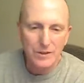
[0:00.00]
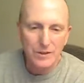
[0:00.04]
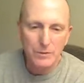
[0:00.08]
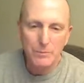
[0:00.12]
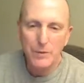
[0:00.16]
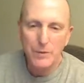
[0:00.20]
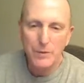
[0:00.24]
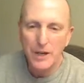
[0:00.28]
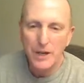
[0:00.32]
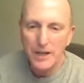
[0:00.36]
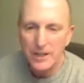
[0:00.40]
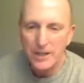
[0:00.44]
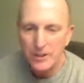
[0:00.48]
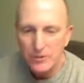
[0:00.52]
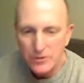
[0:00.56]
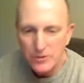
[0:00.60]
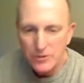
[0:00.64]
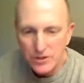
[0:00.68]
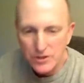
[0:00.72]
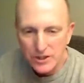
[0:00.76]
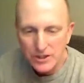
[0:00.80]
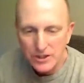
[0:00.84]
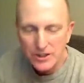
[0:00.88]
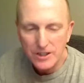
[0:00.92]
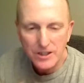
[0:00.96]
buy your
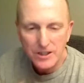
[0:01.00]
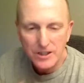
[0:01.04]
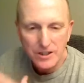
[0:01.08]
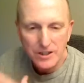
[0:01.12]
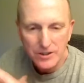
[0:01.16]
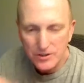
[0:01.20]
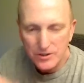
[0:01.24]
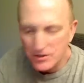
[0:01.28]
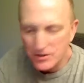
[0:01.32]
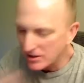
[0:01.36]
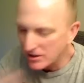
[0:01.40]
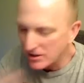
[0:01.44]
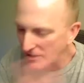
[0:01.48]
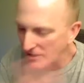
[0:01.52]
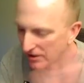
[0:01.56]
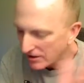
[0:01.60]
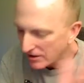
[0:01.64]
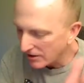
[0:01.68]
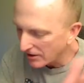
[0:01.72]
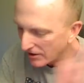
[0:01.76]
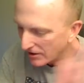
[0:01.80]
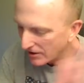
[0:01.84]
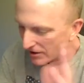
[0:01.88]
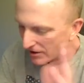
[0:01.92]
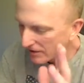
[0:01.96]
ticket, you sit in
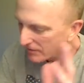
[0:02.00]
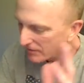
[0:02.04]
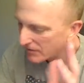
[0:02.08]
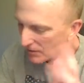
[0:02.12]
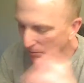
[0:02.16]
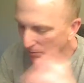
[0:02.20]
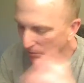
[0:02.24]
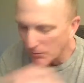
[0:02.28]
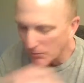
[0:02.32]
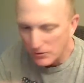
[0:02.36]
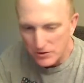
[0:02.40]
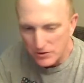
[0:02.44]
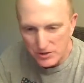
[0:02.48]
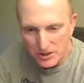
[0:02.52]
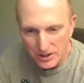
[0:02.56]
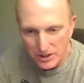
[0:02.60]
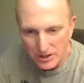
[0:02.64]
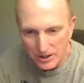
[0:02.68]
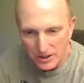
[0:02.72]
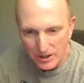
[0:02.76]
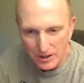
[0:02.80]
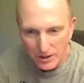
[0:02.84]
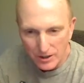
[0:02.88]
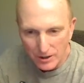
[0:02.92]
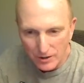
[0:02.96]
a comfortable
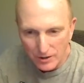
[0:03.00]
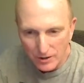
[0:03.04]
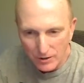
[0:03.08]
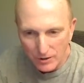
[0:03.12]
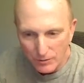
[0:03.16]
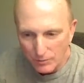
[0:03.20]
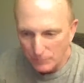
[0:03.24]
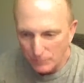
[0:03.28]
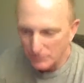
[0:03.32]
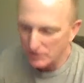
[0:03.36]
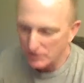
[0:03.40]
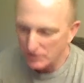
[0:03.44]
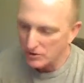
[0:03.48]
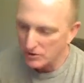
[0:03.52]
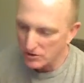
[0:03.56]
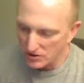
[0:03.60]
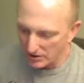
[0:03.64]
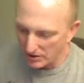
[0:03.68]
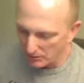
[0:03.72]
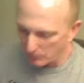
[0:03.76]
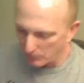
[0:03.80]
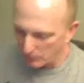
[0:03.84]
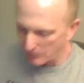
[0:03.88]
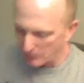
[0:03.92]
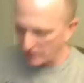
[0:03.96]
chair,
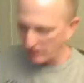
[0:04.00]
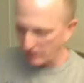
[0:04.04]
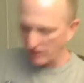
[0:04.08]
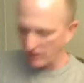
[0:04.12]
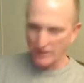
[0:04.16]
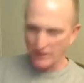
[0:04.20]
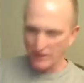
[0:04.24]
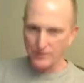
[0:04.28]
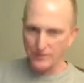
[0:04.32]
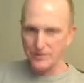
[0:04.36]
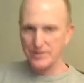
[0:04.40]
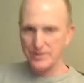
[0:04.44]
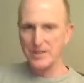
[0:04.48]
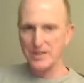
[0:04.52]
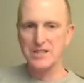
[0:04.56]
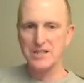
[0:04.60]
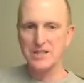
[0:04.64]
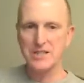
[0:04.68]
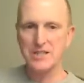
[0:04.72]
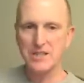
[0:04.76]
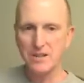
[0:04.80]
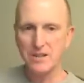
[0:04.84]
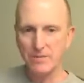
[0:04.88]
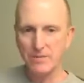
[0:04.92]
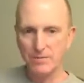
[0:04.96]
usually with a little
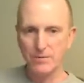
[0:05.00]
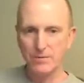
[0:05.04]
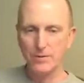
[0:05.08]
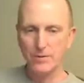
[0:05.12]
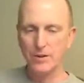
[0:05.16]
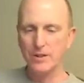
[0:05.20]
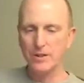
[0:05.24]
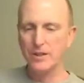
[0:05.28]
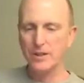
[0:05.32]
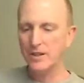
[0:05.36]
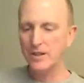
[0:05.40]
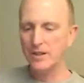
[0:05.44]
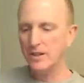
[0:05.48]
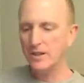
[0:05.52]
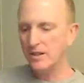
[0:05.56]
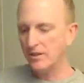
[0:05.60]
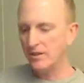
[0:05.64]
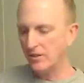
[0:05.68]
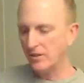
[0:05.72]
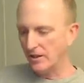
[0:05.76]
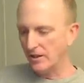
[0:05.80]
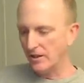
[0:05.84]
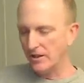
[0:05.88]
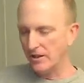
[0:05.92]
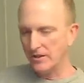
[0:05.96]
desk in front of you.
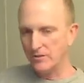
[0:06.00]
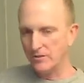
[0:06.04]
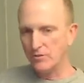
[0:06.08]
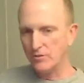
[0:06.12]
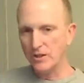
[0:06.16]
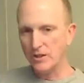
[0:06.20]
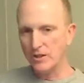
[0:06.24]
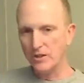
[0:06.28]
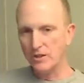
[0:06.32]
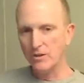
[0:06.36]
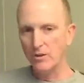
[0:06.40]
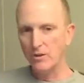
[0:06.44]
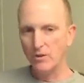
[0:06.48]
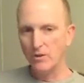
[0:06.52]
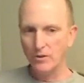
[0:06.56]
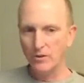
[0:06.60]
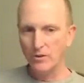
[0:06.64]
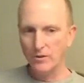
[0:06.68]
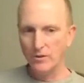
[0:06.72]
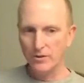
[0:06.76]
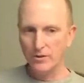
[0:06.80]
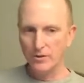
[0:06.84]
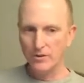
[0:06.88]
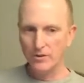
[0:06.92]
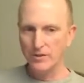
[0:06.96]
You got a drink
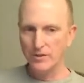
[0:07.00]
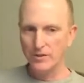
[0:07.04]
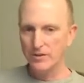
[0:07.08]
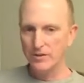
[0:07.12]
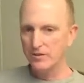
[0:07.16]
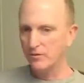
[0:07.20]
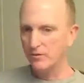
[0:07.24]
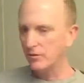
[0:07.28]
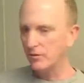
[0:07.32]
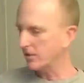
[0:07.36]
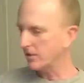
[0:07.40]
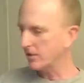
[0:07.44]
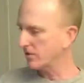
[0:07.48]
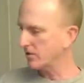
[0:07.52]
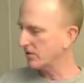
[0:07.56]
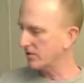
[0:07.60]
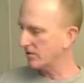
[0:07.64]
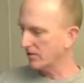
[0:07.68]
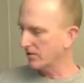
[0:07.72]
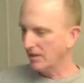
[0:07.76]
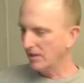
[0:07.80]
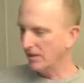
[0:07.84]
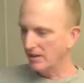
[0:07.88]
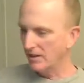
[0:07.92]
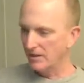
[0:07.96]
holder. The drinks,
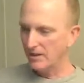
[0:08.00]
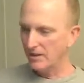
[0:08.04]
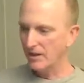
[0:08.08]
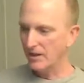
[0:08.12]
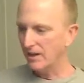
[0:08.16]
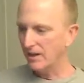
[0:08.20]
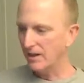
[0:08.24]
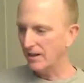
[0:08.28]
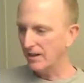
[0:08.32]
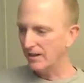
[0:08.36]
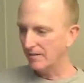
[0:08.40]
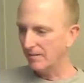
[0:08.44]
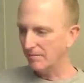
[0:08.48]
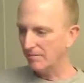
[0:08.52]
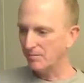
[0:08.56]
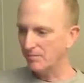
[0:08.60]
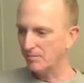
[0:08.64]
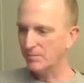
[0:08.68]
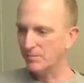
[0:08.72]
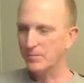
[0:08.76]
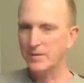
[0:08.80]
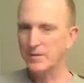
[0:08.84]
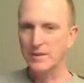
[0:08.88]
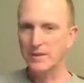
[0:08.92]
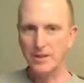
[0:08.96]

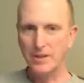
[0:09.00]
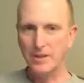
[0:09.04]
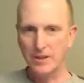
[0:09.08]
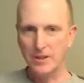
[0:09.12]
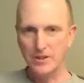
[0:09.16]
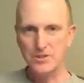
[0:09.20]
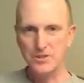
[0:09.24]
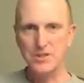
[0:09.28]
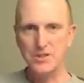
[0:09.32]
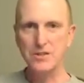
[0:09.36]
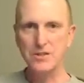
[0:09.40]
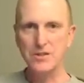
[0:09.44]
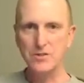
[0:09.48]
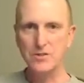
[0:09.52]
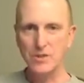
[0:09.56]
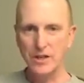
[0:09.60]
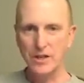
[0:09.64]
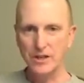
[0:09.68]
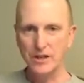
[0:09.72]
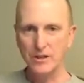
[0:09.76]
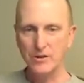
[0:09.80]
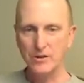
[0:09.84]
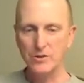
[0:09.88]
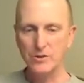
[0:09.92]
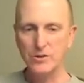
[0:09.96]
the casinos I
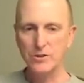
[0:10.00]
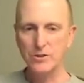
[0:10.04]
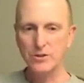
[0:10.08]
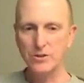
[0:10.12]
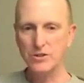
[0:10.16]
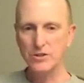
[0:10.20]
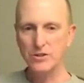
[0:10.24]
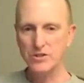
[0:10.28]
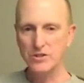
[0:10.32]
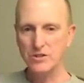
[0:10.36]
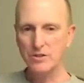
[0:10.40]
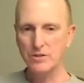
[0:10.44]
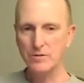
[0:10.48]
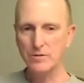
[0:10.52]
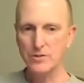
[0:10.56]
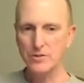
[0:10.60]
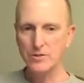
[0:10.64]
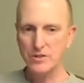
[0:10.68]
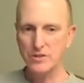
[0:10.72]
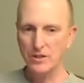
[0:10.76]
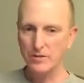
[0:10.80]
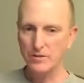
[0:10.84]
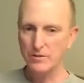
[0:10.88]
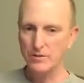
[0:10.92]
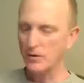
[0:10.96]
go to, the serve
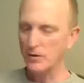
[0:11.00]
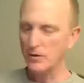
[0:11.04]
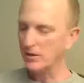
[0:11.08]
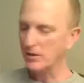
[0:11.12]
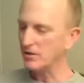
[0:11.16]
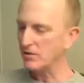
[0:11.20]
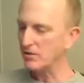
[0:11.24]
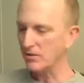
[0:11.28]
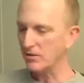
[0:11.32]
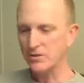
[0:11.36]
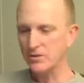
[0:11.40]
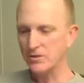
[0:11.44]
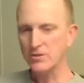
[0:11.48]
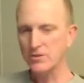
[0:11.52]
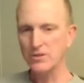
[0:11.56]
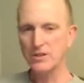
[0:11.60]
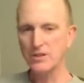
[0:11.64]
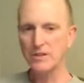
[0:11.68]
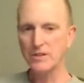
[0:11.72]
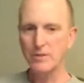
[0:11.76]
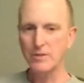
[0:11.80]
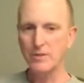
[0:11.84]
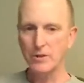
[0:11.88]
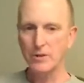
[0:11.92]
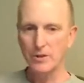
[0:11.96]
yourself drinks are
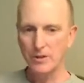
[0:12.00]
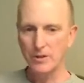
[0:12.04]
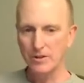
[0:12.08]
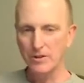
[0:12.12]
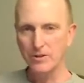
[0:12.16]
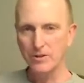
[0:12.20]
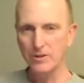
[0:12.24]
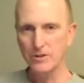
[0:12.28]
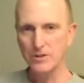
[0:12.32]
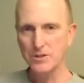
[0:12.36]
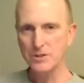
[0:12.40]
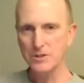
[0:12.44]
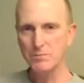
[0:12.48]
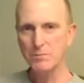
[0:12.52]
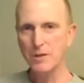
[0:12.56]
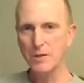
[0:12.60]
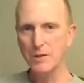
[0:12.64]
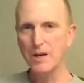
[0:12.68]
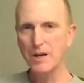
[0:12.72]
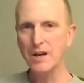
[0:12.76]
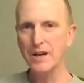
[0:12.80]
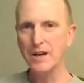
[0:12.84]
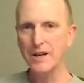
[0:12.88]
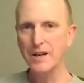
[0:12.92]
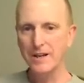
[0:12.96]
usually very close
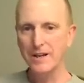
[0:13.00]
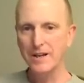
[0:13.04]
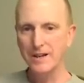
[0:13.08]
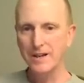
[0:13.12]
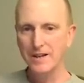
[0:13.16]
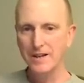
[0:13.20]
by.